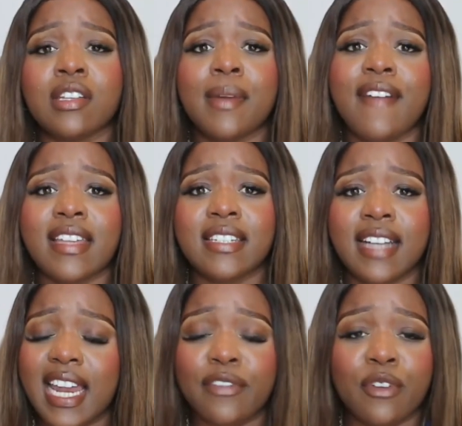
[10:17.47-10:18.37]
Ultimate
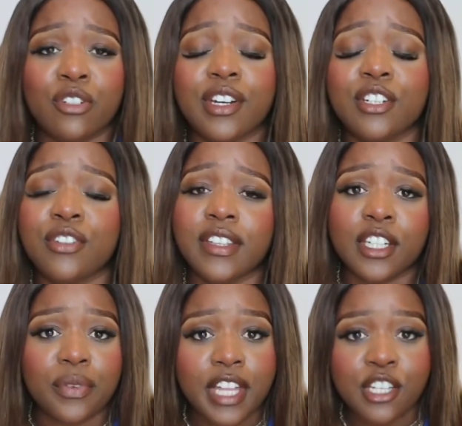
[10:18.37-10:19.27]
Fasting Guide. If you're trying to
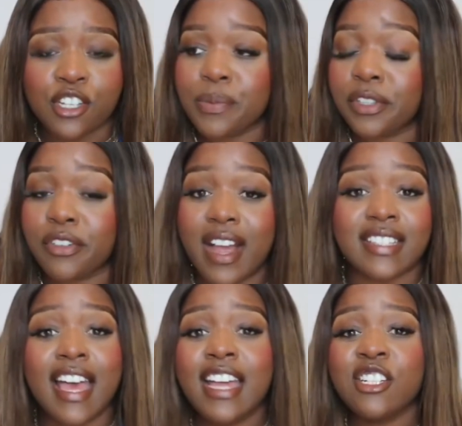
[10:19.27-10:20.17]
strengthen your relationship with
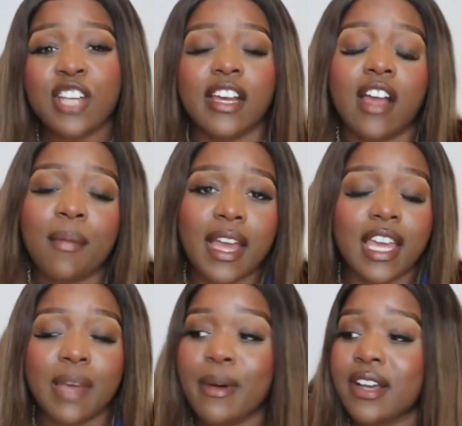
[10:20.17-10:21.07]
Christ, check out
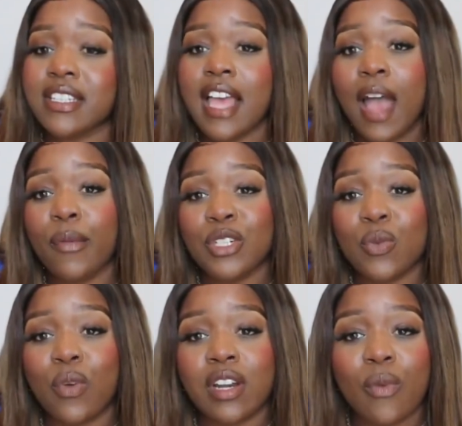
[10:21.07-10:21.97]
my ebooks.
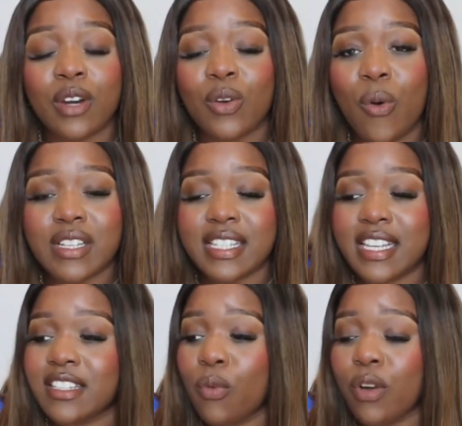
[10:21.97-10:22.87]
We do one-on-one
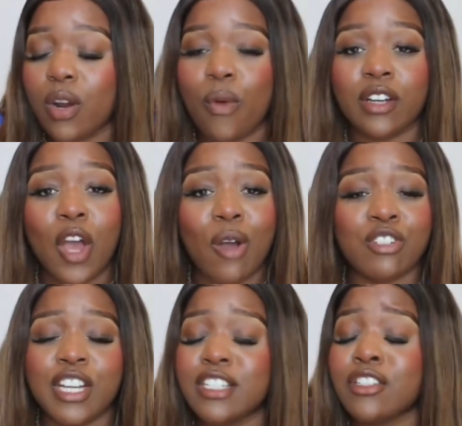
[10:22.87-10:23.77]
courses, one-on-one
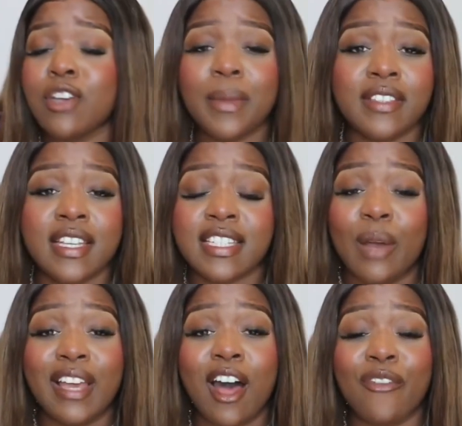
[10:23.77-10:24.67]
coaching, so many
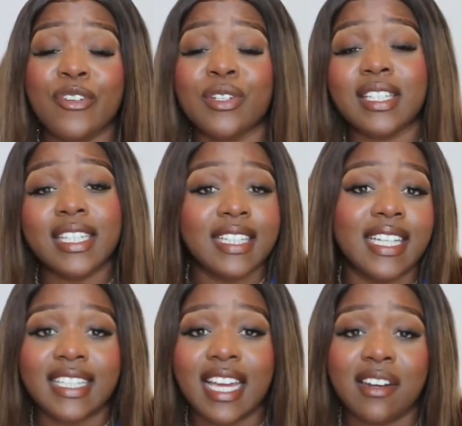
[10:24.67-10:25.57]
things that we offer. So
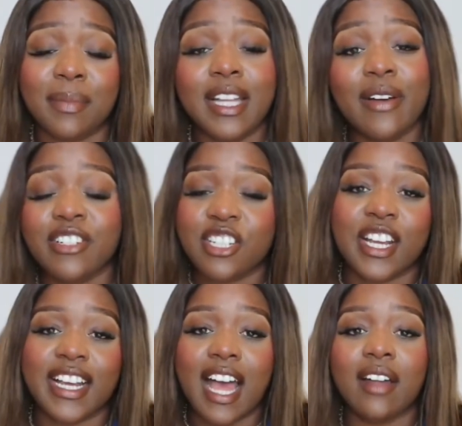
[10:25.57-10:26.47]
click the link down below and
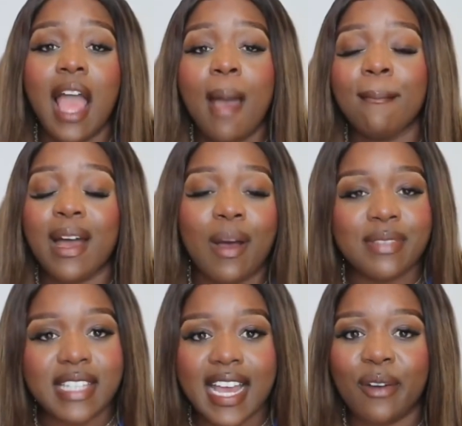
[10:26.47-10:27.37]
just check out my
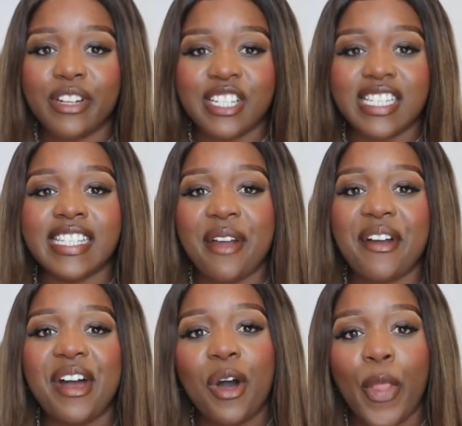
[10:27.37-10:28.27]
website, which is
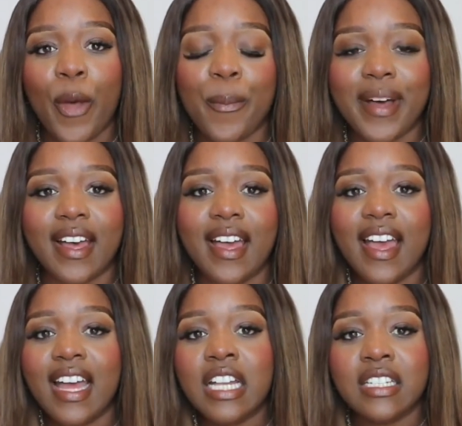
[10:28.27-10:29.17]

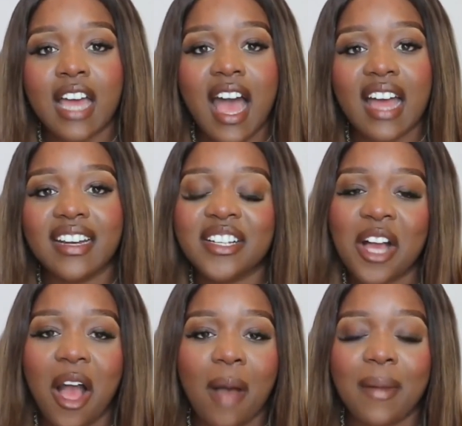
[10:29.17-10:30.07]

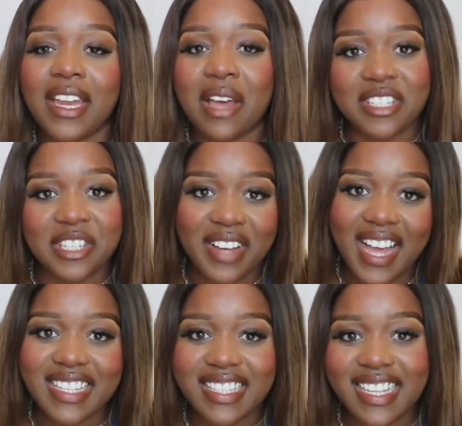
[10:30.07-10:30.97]
Mssaraholoba.com, and I'll see
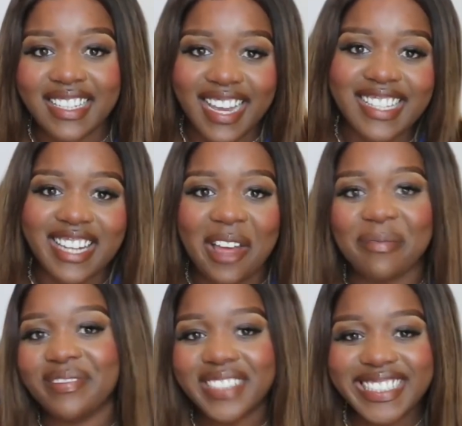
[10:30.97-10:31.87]
you guys next
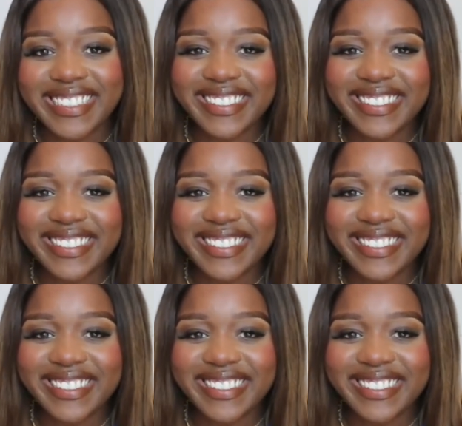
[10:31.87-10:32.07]
time.